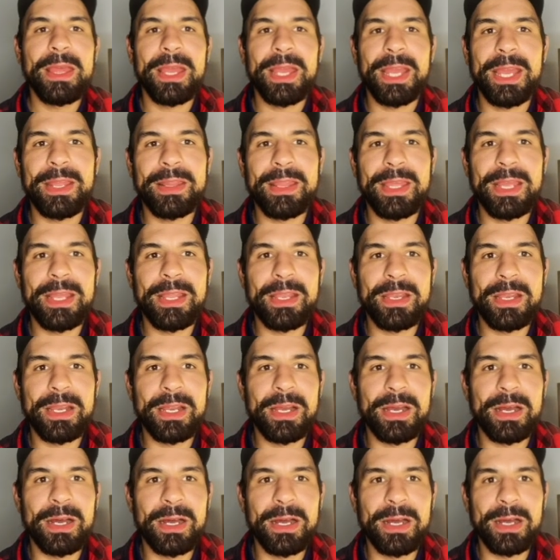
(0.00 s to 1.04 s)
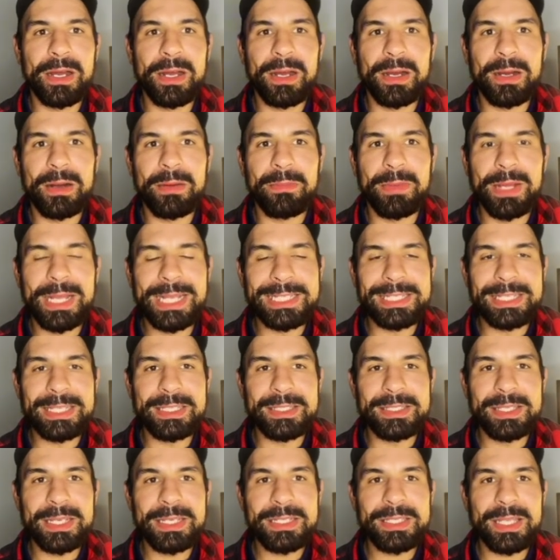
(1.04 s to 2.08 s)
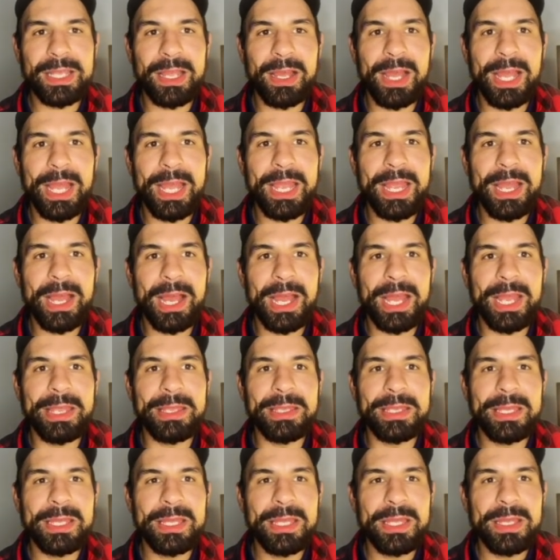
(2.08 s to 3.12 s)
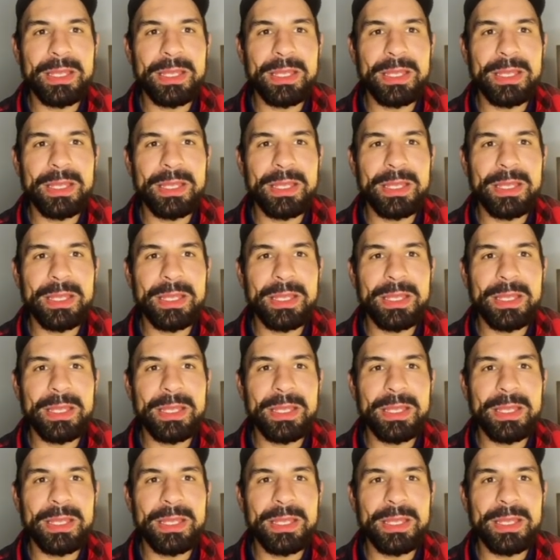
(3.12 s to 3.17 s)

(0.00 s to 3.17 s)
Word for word: And then um, as the sixth guy, I